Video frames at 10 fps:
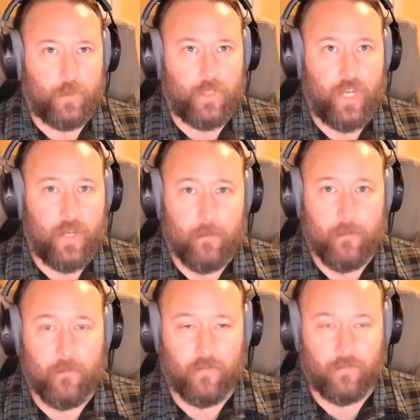
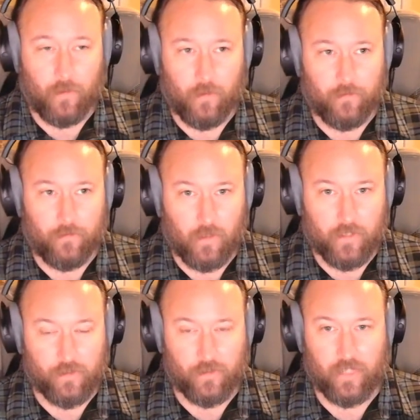Tim, for the
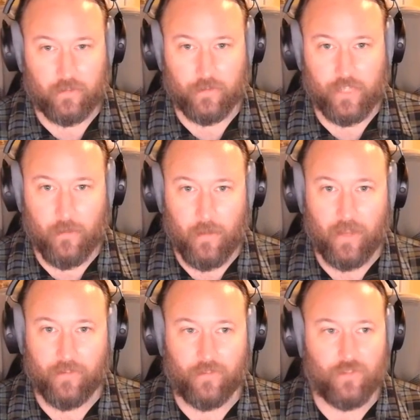listeners out there, Tim
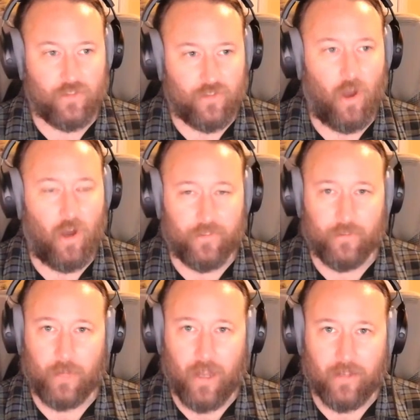has just
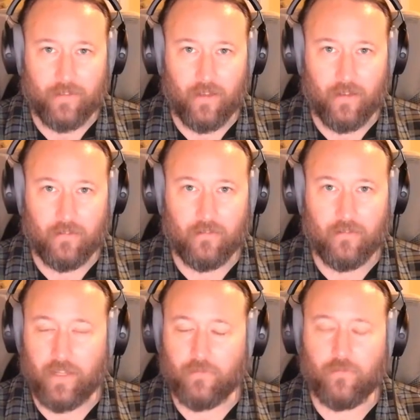awesome content,
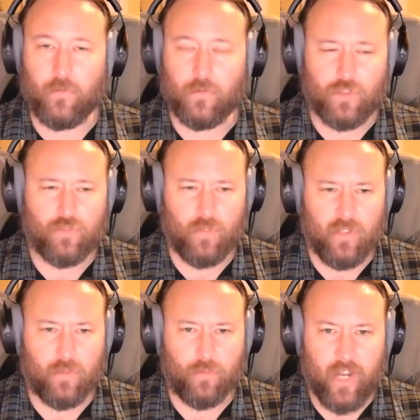like just
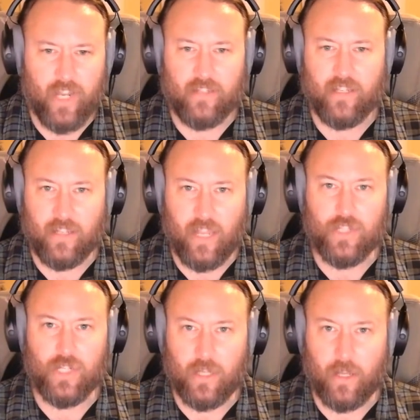really great,
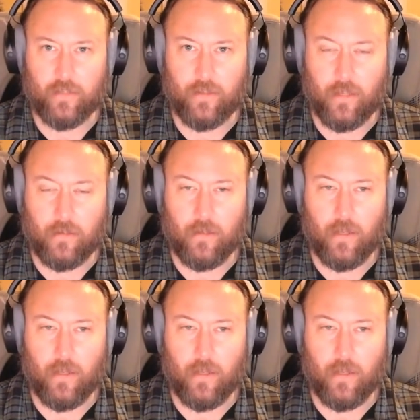engaging content.